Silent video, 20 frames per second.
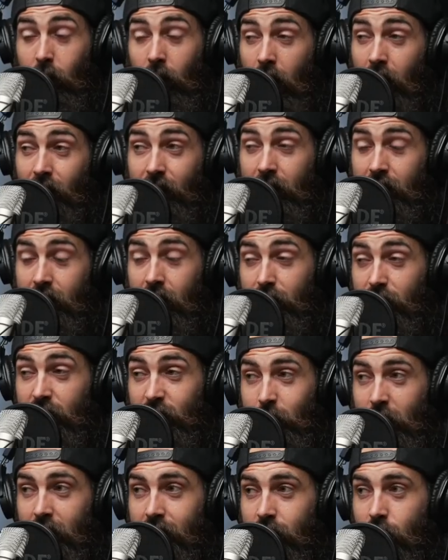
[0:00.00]
don't have the attention
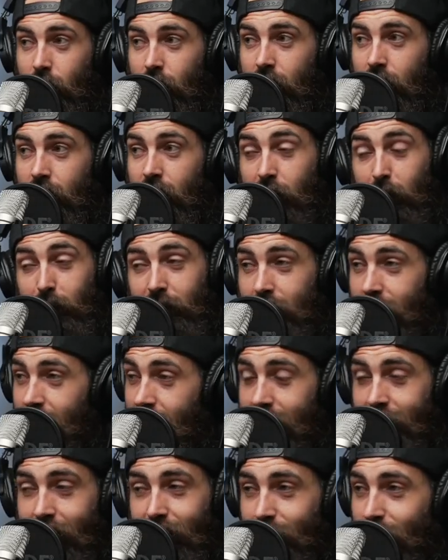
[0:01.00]
span for it. They're used to the
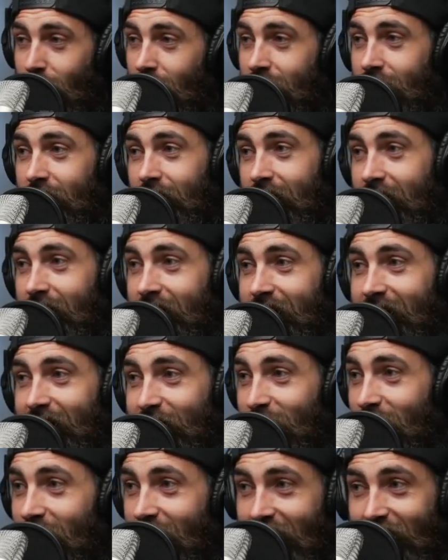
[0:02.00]
TikToks and the, you
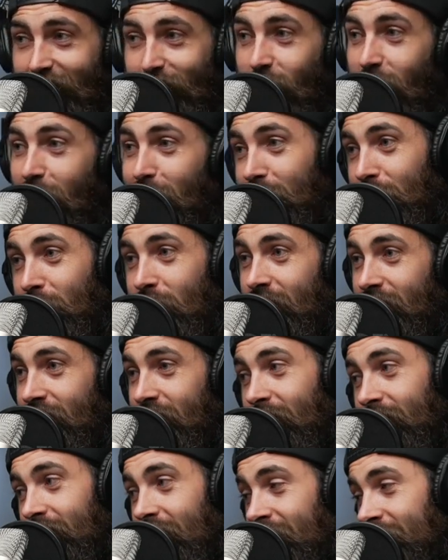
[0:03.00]
know, Instagram shorts and
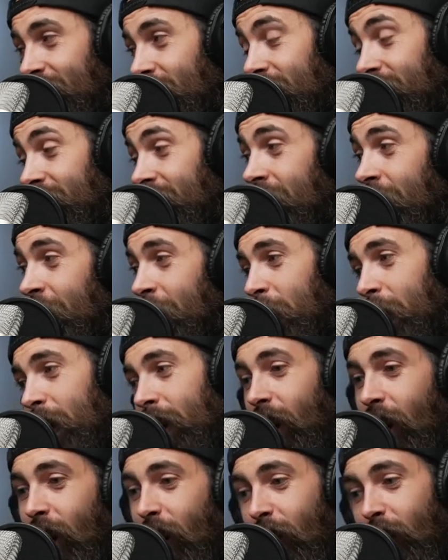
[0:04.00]
all that stuff.
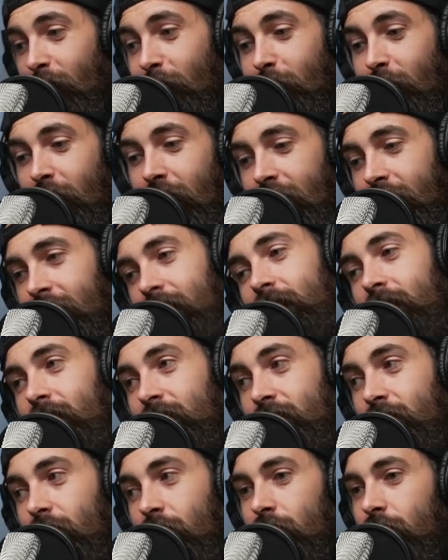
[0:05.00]

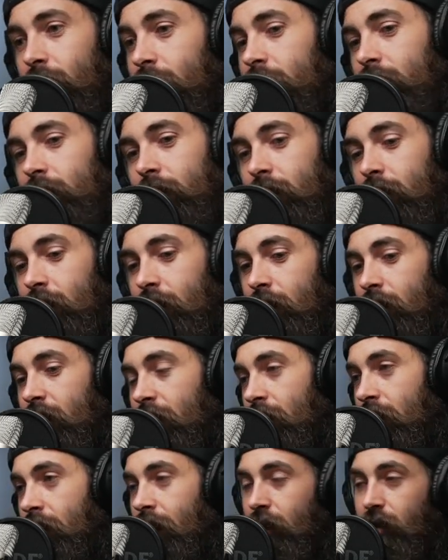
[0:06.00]
So
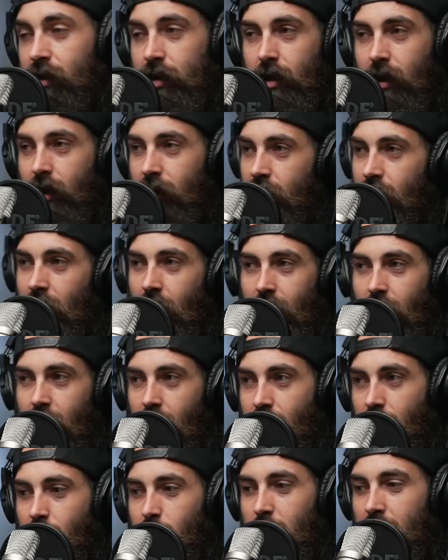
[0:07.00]
yeah, just
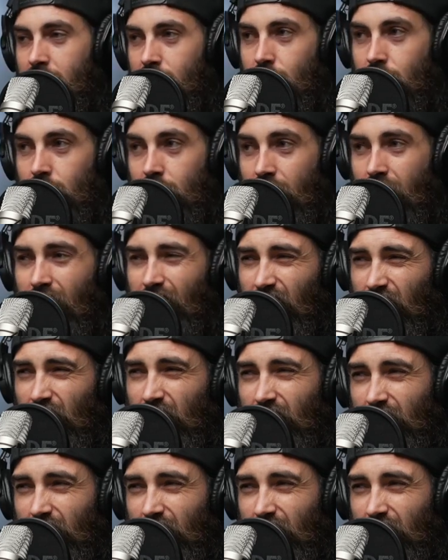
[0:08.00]
make sure you get